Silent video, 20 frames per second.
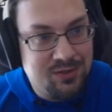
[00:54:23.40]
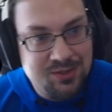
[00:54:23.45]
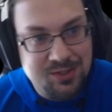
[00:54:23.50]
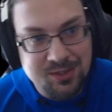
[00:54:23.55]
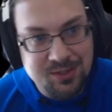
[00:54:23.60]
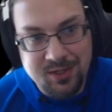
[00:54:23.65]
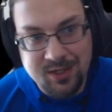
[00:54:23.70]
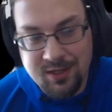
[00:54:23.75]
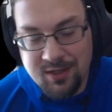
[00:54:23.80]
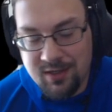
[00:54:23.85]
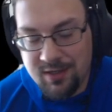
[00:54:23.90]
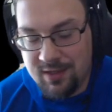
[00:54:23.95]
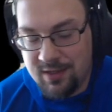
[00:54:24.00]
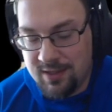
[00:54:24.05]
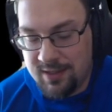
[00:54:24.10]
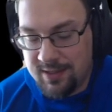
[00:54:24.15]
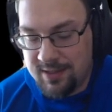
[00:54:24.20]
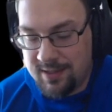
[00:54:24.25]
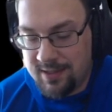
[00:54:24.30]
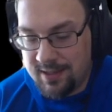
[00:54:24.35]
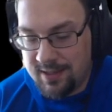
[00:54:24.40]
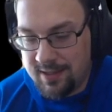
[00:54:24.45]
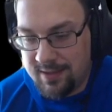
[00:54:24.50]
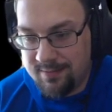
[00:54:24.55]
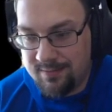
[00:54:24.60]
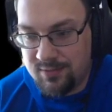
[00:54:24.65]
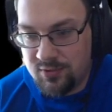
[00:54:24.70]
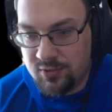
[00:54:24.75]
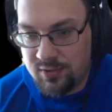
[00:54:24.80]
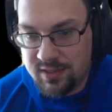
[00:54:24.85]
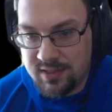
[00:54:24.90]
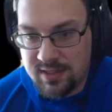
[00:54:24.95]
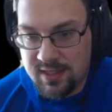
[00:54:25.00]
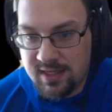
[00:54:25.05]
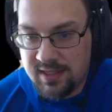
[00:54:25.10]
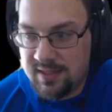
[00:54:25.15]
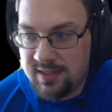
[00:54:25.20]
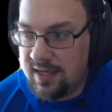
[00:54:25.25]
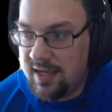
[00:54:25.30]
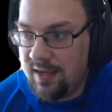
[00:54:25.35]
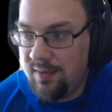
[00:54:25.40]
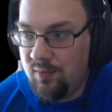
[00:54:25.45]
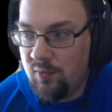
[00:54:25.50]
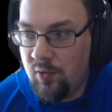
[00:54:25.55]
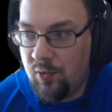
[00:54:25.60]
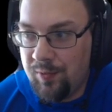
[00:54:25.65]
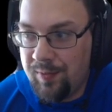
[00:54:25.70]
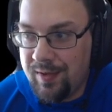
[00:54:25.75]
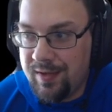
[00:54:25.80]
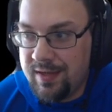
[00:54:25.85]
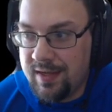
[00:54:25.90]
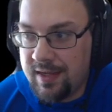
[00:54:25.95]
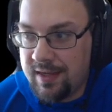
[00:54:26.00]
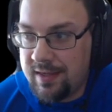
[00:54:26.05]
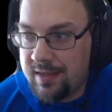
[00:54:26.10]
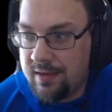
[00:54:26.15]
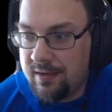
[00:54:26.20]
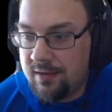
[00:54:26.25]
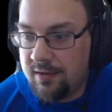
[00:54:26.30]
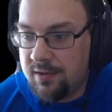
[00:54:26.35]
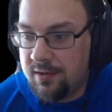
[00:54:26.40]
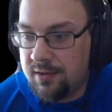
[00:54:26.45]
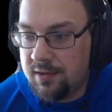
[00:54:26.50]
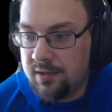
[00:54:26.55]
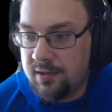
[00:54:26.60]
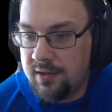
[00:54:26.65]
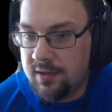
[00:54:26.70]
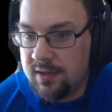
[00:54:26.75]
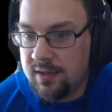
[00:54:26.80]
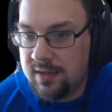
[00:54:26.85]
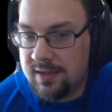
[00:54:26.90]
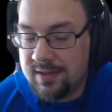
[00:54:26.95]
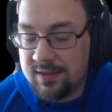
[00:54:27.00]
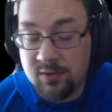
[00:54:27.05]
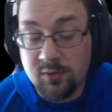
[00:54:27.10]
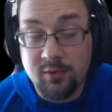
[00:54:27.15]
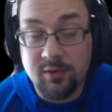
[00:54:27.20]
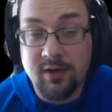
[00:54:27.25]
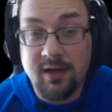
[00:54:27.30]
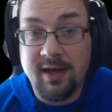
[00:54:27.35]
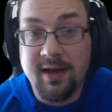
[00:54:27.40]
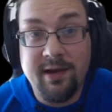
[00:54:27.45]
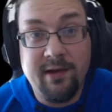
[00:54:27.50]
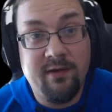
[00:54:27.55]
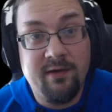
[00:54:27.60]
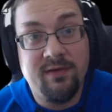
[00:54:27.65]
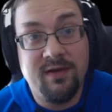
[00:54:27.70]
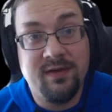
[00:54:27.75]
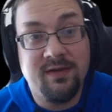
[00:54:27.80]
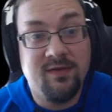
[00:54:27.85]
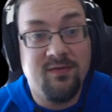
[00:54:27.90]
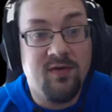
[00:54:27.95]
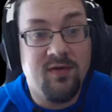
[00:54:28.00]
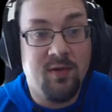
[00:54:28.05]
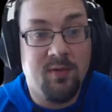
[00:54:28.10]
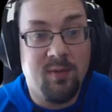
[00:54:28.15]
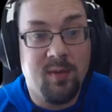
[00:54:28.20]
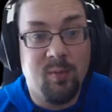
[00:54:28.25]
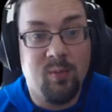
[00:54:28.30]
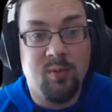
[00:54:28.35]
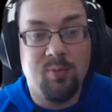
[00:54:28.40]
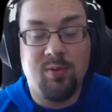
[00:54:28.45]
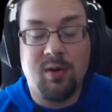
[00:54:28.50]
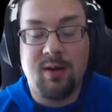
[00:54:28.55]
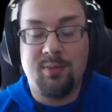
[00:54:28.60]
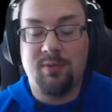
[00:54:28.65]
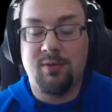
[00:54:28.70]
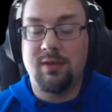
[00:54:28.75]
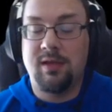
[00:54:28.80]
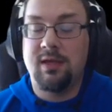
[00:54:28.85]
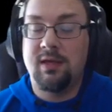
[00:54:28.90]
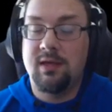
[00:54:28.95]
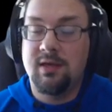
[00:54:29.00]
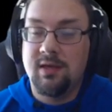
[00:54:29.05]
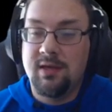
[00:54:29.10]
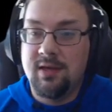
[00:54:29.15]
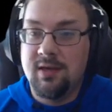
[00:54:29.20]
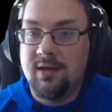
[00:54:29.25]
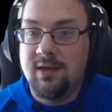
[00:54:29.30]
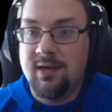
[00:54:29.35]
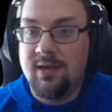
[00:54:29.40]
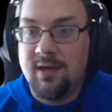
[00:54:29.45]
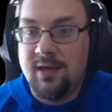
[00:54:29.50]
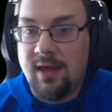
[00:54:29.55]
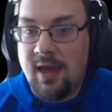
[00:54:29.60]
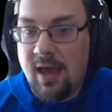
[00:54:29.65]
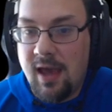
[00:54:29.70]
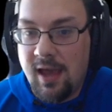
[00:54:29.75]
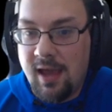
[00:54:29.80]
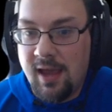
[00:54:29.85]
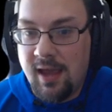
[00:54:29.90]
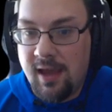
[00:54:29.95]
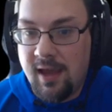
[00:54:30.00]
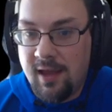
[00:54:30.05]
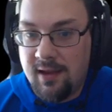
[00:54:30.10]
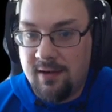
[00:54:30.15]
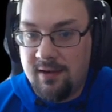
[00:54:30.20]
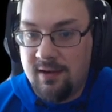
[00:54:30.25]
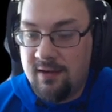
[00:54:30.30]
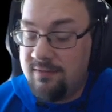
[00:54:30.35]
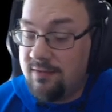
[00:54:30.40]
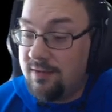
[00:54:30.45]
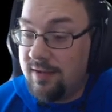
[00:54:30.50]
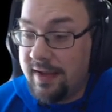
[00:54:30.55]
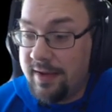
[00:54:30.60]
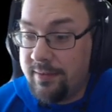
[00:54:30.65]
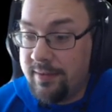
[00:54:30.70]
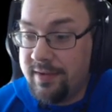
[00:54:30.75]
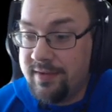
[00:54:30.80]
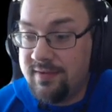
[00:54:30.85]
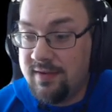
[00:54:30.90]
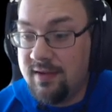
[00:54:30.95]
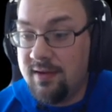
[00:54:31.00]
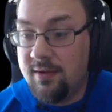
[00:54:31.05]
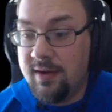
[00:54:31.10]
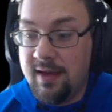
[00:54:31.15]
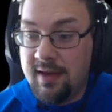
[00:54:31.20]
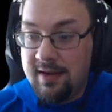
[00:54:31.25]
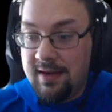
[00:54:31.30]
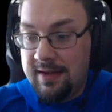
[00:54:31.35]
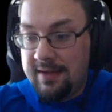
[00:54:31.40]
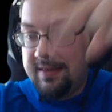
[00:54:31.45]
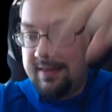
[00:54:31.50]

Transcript: journey. Join us next time. We will be taking on Lord Ironfist, if I remember properly. And if you like what you see, go ahead and hit